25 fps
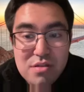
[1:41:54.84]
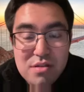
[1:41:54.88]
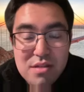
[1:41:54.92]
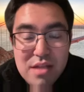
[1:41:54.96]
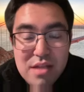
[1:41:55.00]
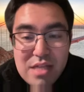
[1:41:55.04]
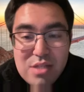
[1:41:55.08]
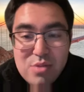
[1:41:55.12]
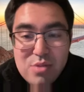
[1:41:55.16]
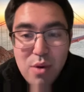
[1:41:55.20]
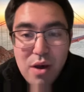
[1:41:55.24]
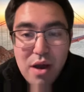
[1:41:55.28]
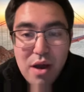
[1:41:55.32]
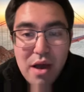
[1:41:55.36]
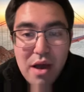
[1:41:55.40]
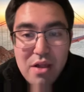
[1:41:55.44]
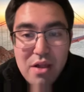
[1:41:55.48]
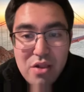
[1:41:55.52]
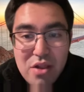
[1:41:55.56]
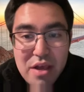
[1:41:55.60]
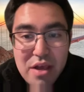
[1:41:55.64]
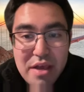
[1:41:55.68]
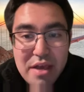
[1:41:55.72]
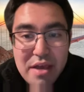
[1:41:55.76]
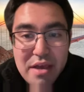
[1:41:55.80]
that's why I
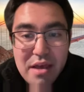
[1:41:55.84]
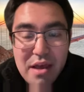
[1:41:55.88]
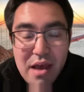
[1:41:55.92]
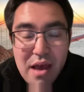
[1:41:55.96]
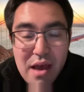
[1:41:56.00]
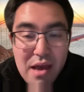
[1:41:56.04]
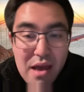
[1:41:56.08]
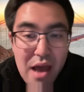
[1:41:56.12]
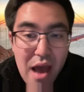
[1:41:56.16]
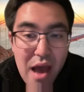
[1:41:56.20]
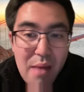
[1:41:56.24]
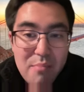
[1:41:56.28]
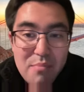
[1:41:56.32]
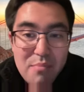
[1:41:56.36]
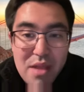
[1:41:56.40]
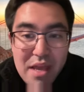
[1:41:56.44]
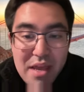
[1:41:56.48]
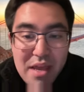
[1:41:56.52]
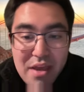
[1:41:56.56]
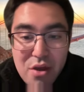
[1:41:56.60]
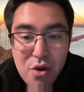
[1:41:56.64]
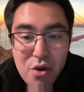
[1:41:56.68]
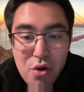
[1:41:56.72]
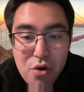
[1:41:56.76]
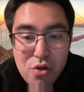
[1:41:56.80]
like I'm
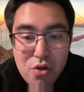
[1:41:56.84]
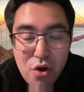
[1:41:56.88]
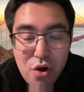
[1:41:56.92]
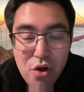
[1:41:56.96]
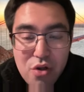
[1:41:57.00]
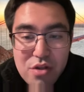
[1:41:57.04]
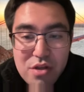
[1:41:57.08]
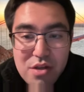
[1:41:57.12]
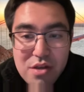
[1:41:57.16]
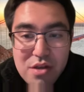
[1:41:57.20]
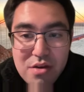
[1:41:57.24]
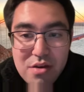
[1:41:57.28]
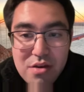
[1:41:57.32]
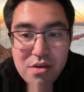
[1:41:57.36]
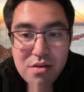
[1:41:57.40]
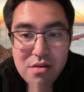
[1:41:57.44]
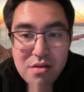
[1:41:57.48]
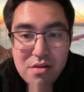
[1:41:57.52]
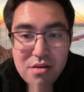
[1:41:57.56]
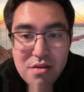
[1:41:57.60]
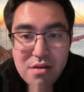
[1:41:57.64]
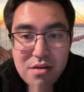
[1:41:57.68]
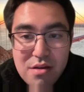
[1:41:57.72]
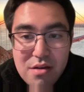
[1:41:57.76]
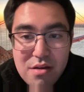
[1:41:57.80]
taking Arnaldi
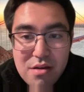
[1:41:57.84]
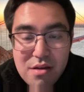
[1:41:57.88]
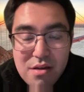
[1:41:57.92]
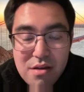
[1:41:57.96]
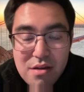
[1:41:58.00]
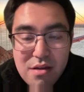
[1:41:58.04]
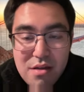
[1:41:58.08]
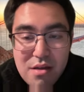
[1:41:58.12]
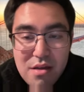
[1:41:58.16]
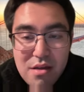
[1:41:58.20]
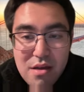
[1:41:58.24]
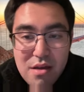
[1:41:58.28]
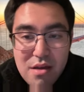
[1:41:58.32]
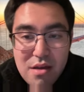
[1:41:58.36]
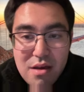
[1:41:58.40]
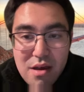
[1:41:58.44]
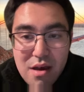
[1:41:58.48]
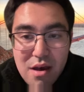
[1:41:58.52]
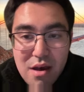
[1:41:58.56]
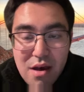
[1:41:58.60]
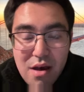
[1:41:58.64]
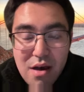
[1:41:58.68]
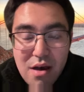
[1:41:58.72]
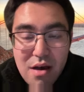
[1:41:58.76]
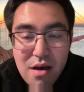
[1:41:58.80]
here.
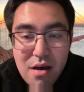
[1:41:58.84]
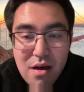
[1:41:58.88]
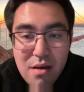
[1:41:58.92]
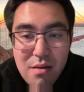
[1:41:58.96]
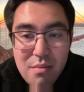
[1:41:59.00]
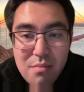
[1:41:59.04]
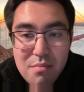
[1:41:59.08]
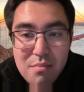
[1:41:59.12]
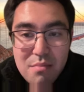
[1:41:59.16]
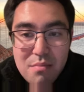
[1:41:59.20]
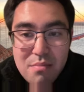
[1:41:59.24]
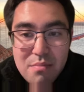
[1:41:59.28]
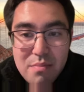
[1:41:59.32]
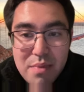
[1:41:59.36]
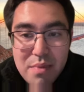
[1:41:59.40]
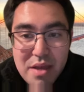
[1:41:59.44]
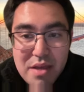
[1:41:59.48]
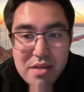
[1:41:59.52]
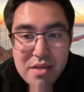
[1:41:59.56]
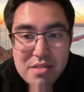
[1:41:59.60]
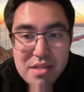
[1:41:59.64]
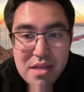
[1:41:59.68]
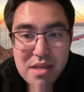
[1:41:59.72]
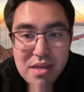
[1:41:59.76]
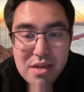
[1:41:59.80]
Um,
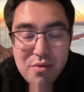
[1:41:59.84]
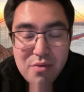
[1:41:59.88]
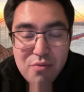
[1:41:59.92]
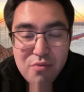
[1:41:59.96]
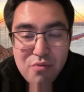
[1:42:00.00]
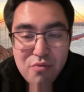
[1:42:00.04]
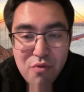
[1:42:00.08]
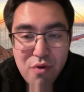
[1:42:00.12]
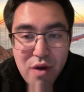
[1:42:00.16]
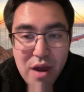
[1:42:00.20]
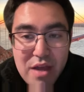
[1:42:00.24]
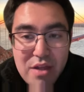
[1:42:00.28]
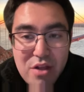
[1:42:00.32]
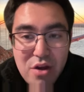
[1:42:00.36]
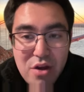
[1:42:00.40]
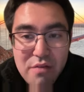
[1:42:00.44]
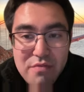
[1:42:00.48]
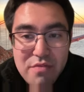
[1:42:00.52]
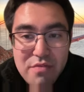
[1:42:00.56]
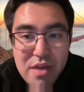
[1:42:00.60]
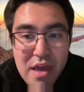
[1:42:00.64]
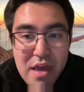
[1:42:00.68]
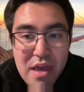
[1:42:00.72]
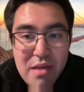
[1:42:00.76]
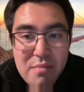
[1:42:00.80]
because like right
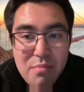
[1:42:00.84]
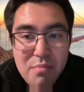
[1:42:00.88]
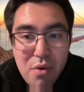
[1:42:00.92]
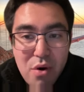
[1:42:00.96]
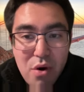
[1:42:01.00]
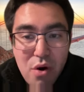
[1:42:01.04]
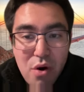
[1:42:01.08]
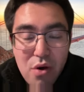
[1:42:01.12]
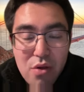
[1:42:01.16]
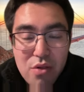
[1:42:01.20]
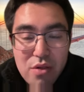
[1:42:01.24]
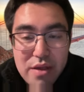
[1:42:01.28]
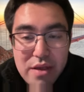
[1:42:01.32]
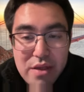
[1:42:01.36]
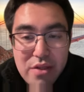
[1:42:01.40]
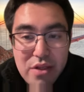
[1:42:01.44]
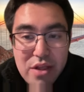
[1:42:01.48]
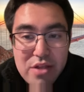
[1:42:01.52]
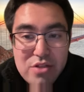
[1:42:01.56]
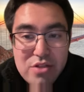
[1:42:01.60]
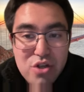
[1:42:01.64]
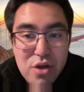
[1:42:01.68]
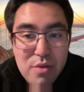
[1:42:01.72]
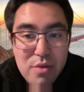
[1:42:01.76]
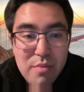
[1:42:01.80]
off the eight ball, like
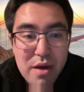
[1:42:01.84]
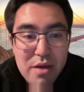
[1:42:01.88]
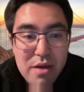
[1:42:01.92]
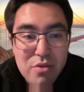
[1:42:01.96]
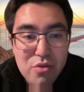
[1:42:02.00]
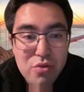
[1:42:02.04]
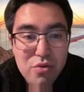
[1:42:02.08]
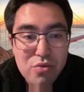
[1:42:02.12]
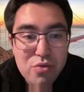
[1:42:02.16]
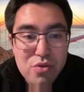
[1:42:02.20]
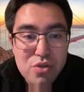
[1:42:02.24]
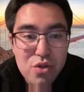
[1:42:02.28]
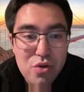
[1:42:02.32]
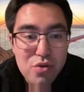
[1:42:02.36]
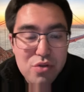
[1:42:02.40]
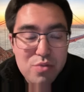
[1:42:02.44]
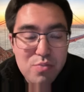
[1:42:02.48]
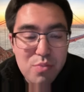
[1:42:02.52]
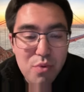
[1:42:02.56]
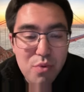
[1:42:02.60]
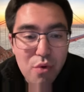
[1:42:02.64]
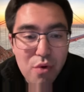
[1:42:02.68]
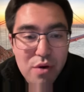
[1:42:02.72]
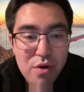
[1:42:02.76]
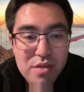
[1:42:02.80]
Lehecka might lose those
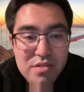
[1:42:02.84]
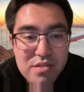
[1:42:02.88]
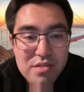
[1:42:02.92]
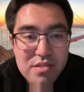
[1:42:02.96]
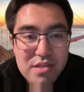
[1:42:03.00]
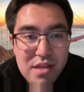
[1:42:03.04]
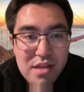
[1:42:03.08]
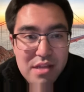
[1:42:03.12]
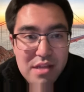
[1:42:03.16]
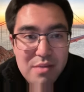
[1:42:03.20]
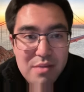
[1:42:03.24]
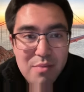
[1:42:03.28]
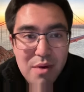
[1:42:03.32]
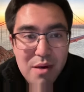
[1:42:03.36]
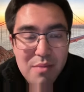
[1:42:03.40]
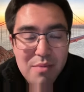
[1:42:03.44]
points and he